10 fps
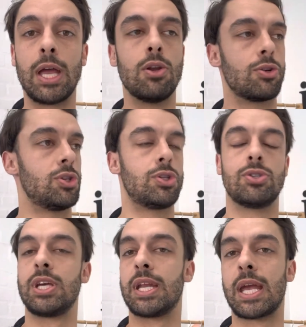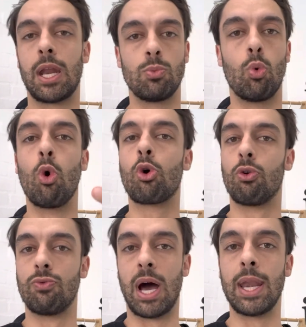not just your dedicated walk or
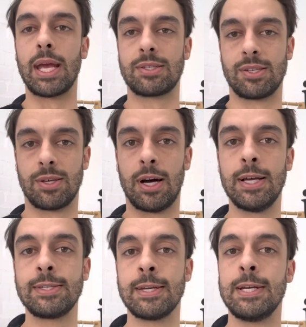run exercise.